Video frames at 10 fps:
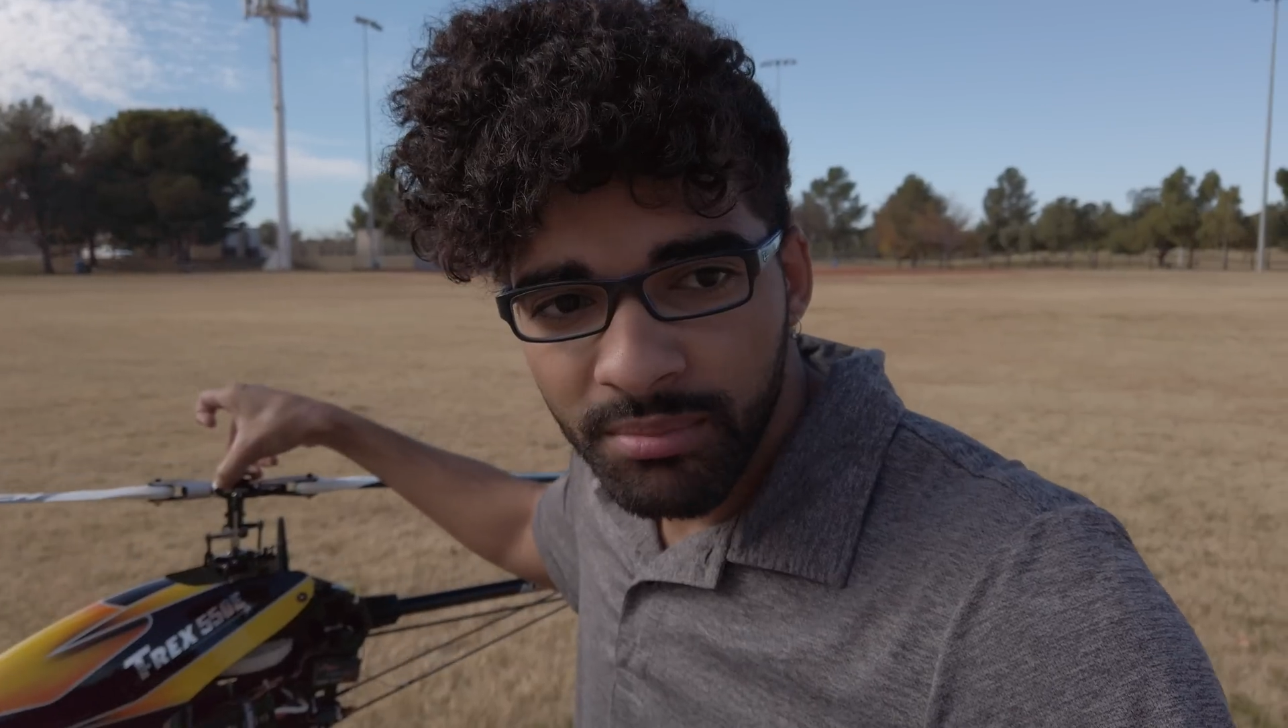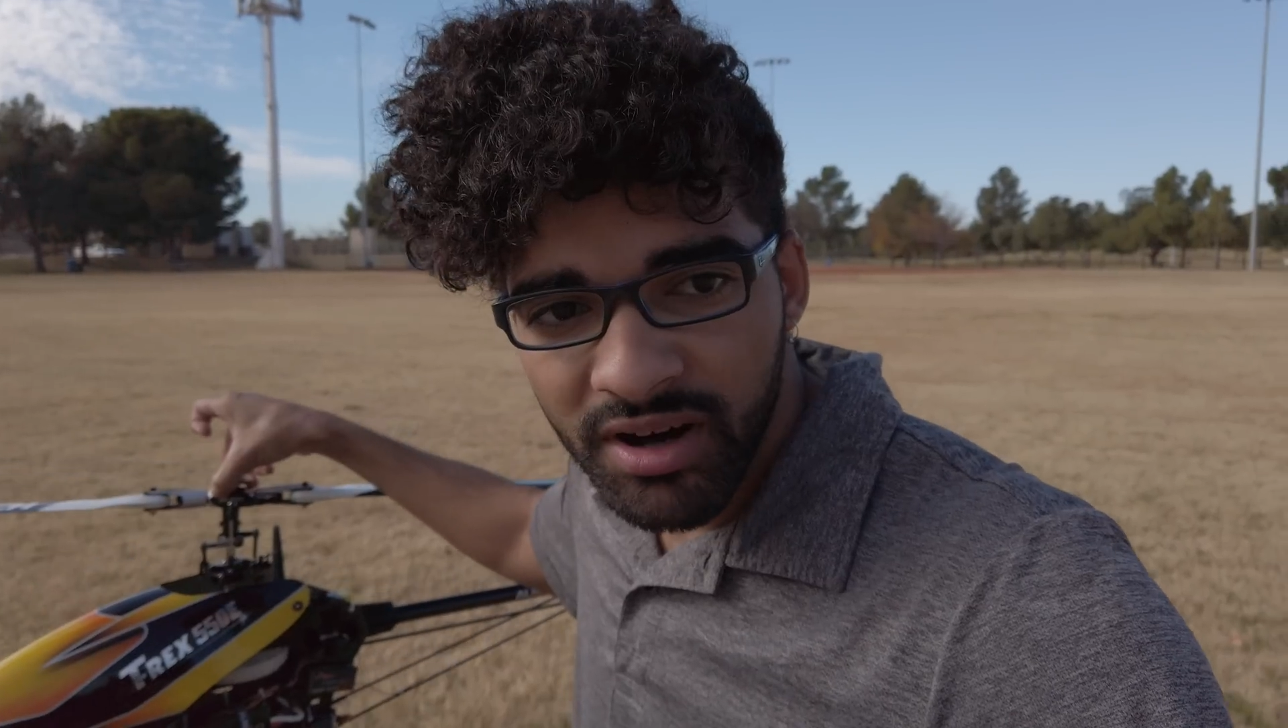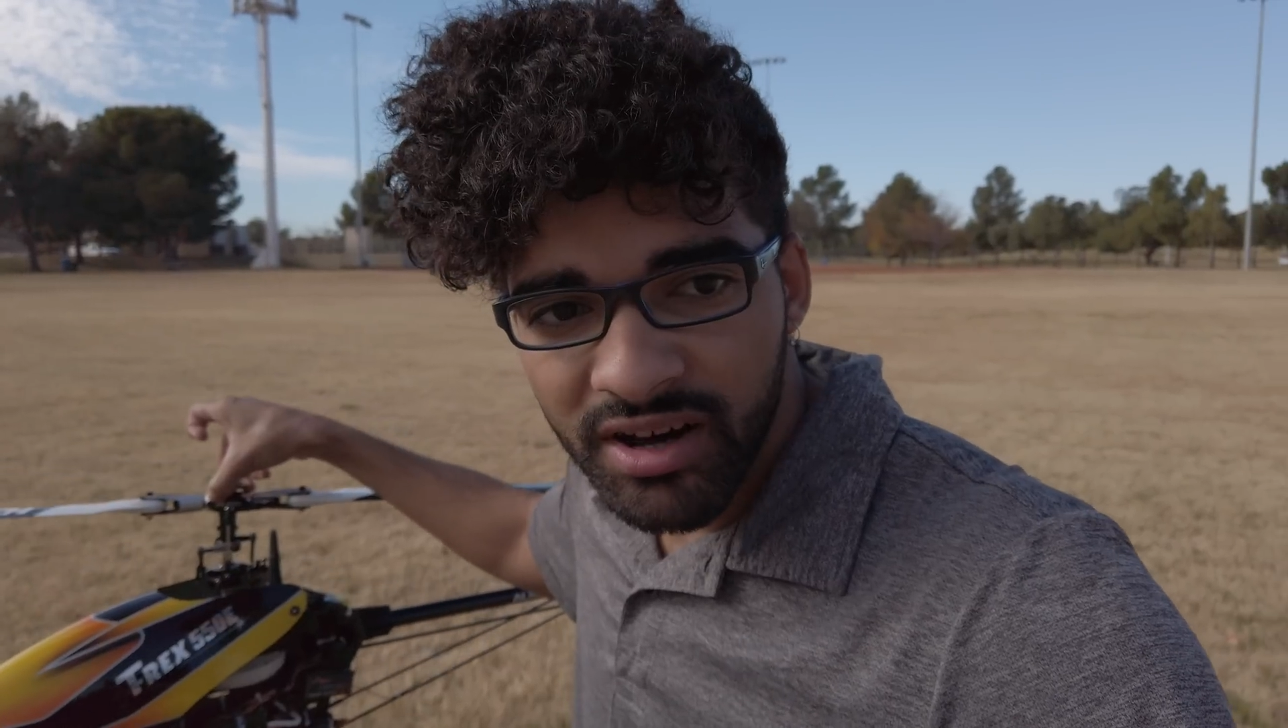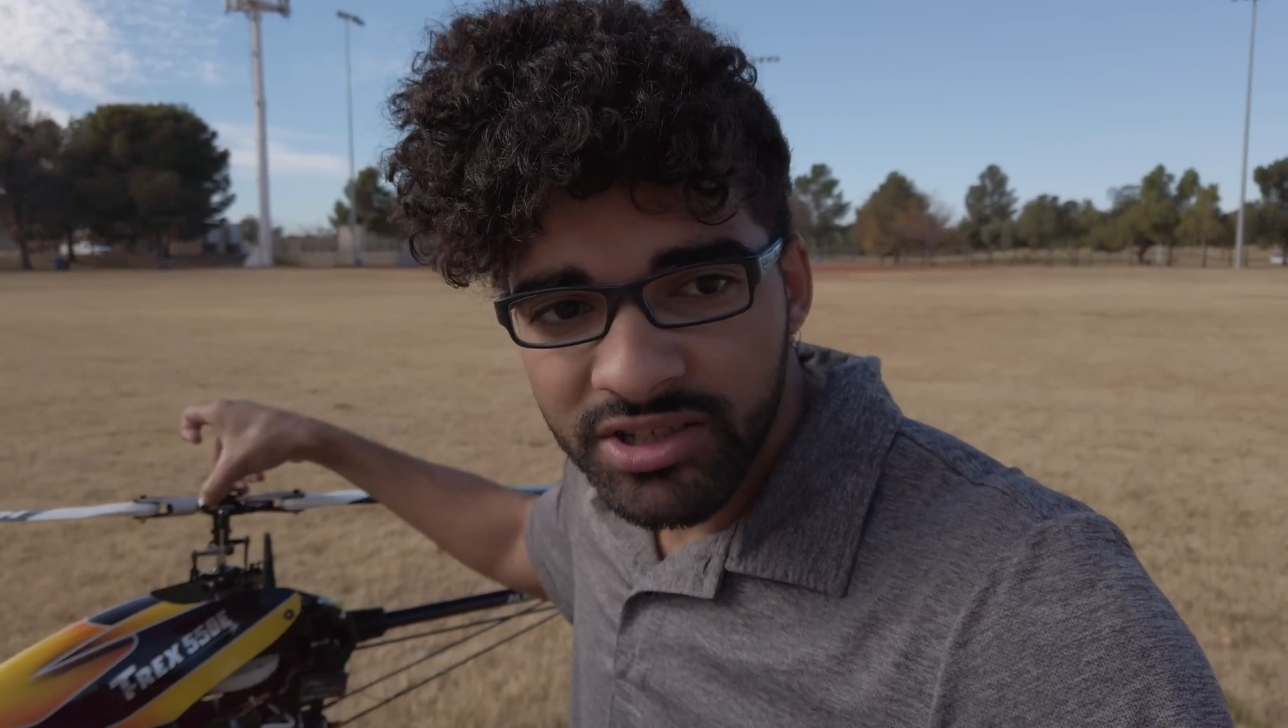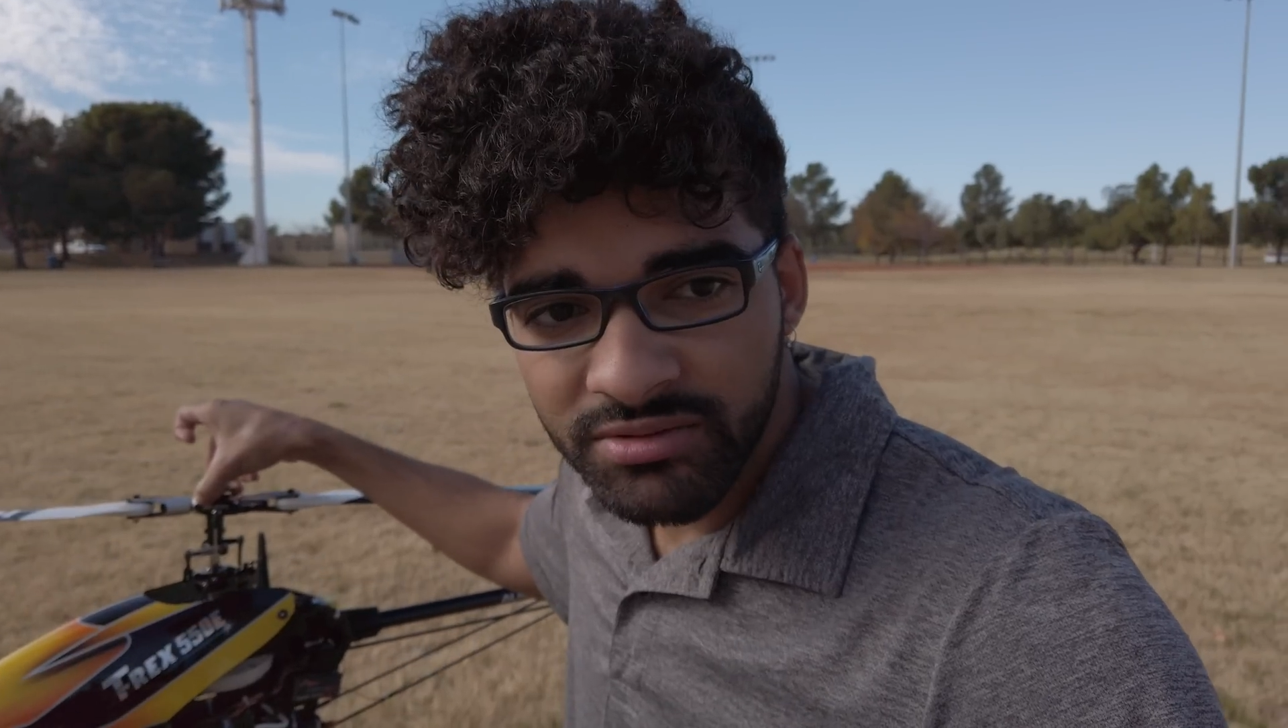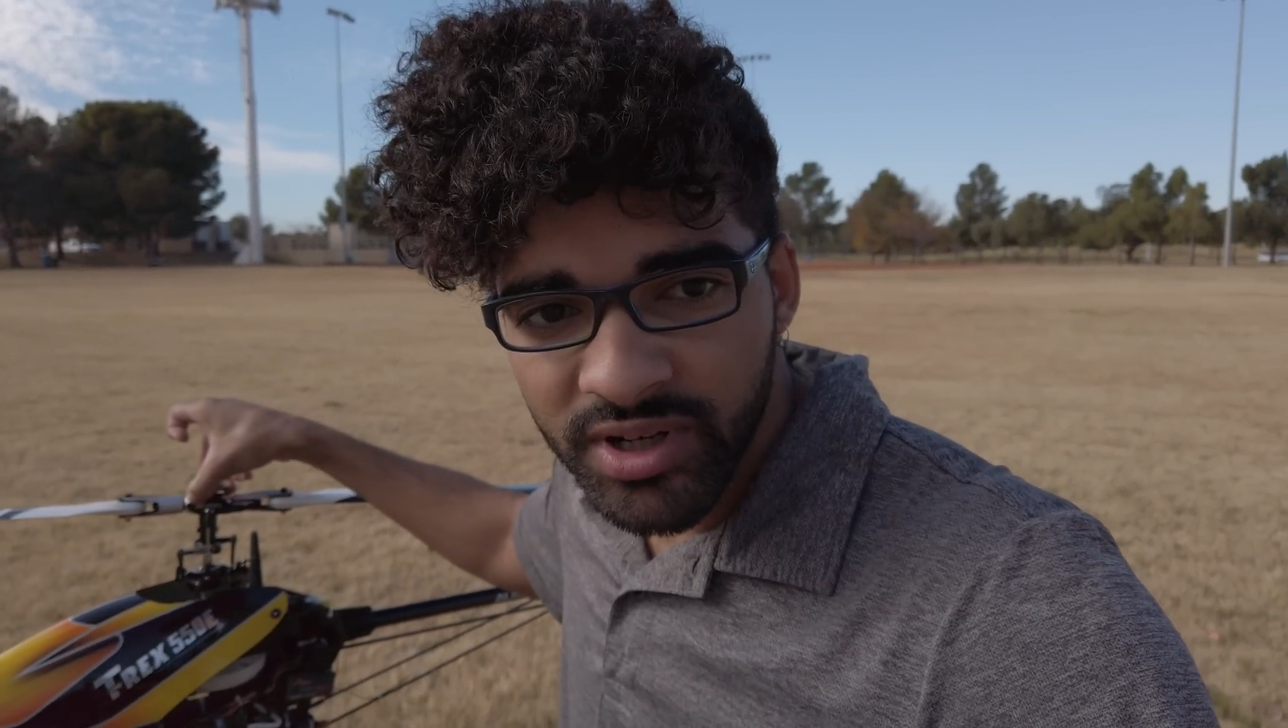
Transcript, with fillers: a box